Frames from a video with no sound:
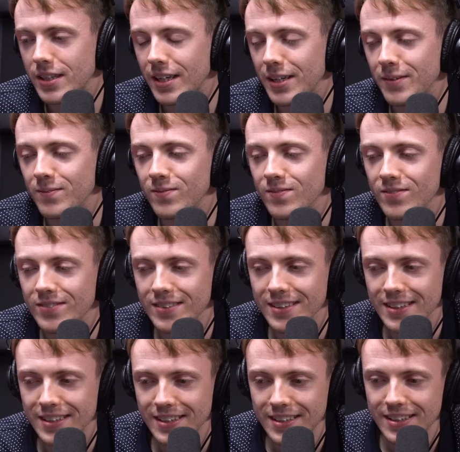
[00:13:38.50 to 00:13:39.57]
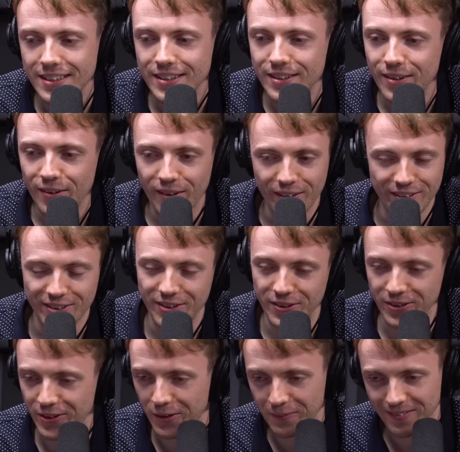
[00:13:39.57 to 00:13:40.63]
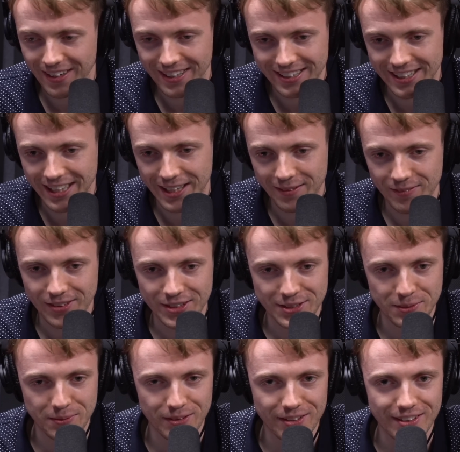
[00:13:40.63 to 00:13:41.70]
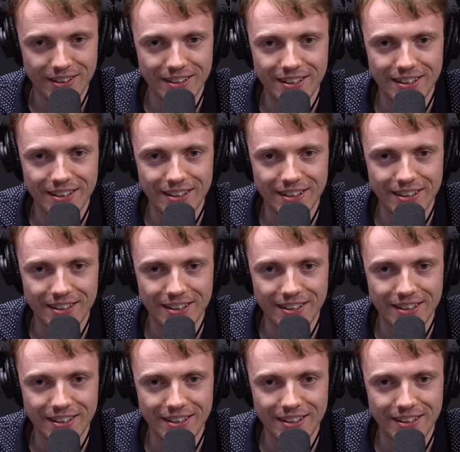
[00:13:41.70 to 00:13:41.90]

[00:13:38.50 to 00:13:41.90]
Oh no, not my game. This one.